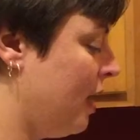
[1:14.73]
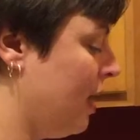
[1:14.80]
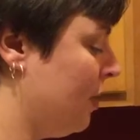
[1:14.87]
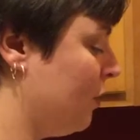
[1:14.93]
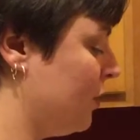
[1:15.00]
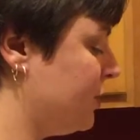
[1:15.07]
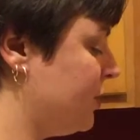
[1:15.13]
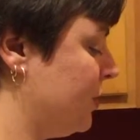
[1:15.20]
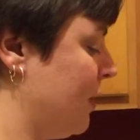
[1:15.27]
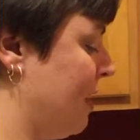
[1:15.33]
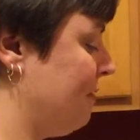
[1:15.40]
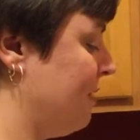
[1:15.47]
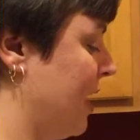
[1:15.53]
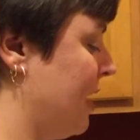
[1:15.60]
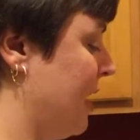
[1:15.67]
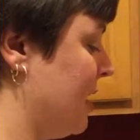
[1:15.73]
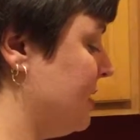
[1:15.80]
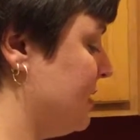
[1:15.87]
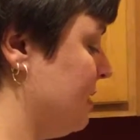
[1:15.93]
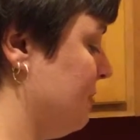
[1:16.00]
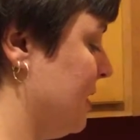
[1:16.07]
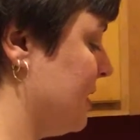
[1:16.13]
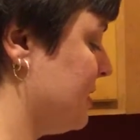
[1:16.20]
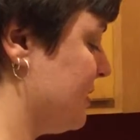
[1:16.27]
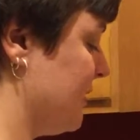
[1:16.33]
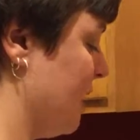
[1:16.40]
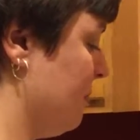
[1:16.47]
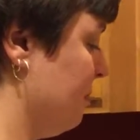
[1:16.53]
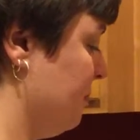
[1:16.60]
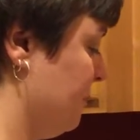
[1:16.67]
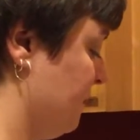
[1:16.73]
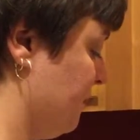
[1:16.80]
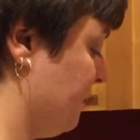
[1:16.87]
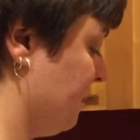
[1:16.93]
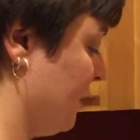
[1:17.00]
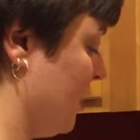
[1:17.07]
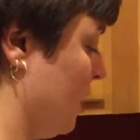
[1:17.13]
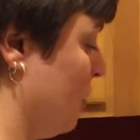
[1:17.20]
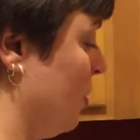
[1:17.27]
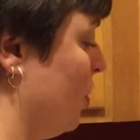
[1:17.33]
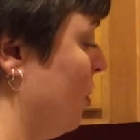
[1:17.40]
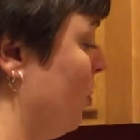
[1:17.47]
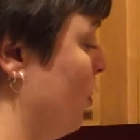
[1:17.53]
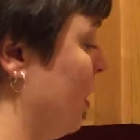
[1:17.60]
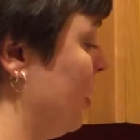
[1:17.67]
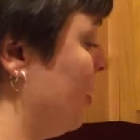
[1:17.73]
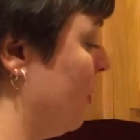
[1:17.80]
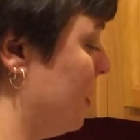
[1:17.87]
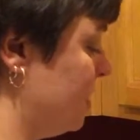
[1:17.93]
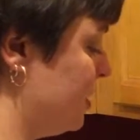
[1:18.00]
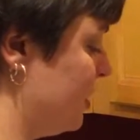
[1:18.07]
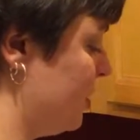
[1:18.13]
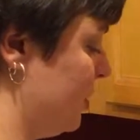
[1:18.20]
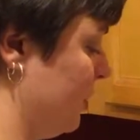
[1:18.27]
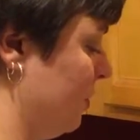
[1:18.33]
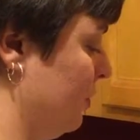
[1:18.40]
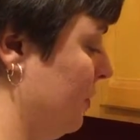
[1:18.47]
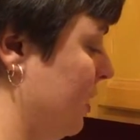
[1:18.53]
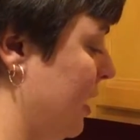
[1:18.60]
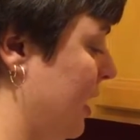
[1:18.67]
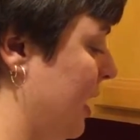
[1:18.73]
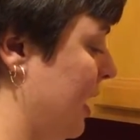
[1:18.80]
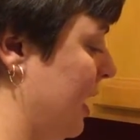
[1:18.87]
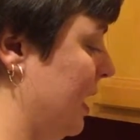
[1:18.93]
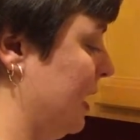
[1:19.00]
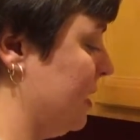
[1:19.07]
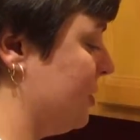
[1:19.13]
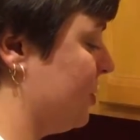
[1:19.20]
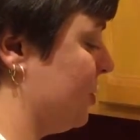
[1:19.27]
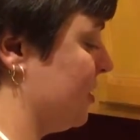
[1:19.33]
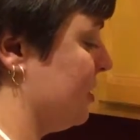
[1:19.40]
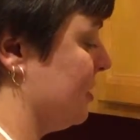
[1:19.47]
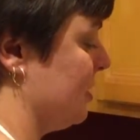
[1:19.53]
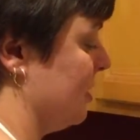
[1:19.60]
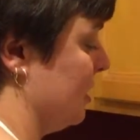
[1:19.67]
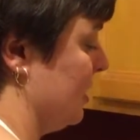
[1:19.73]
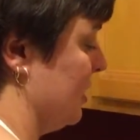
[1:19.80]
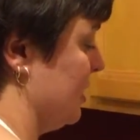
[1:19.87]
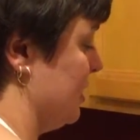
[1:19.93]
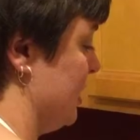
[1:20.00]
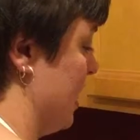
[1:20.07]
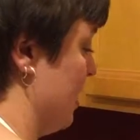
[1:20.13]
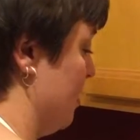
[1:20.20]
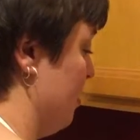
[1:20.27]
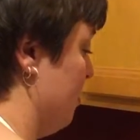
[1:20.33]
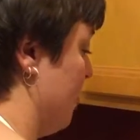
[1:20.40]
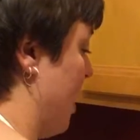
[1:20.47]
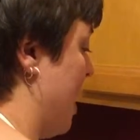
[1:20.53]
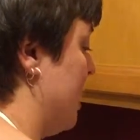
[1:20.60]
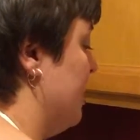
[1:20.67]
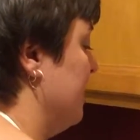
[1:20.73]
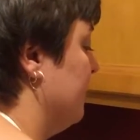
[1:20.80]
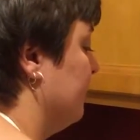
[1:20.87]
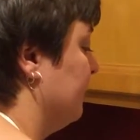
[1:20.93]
And once you have that nice and mixed up, what you're going to do is just take your bread